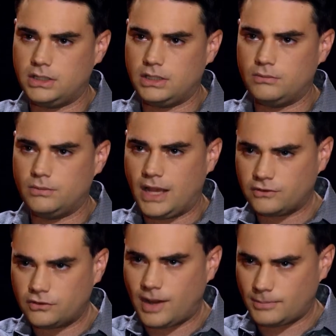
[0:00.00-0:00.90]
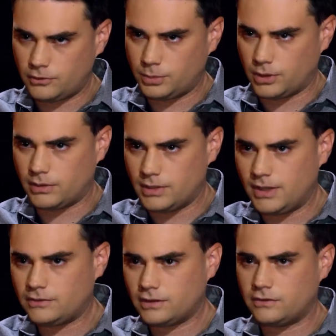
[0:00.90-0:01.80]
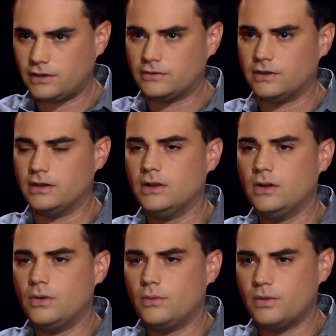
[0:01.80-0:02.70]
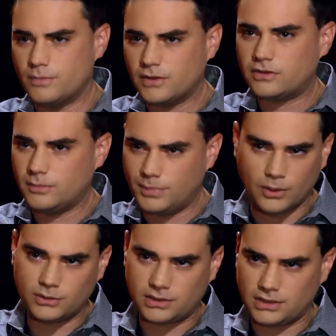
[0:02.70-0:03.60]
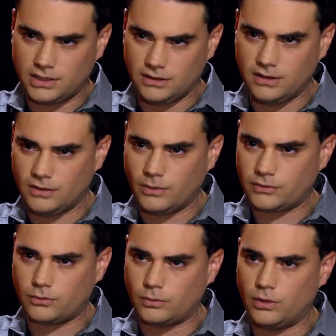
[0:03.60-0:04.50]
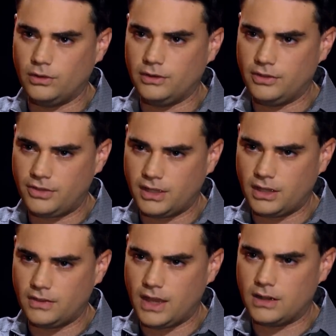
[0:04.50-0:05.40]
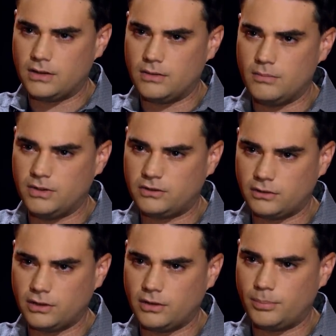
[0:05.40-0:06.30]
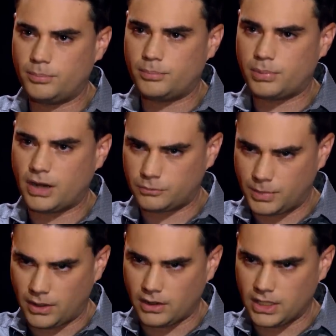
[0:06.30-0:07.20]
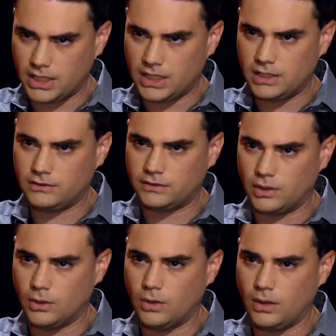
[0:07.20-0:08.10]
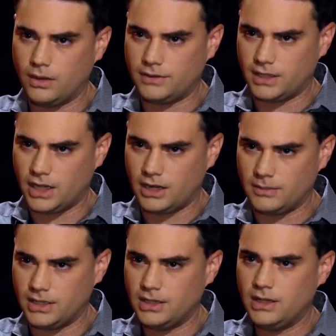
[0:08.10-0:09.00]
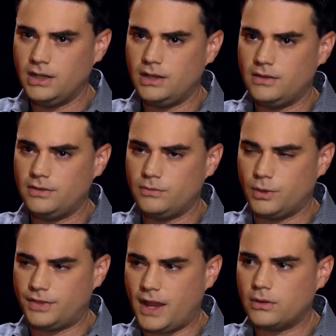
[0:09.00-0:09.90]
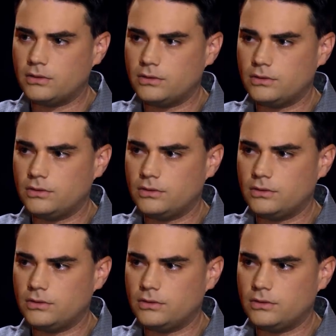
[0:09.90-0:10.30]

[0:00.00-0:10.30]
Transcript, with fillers: He has a chapter in his book where he basically says that we've missed the boat in, in the Western world in thinking that material prosperity is the goal of the economy without